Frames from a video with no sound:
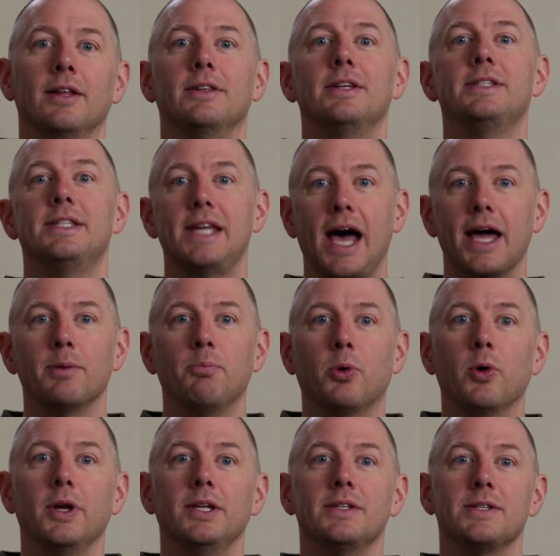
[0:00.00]
the data
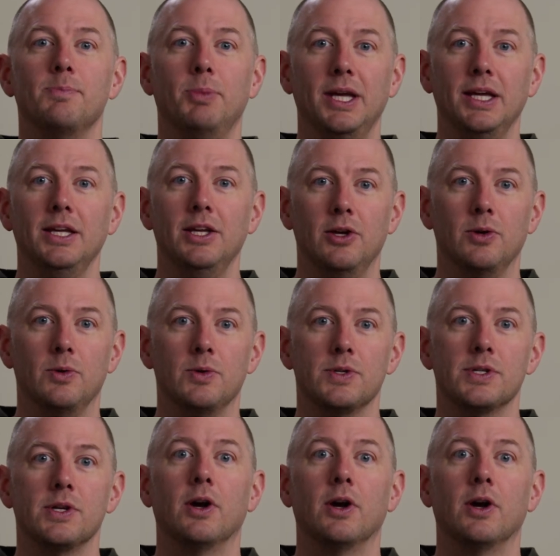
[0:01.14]
points being used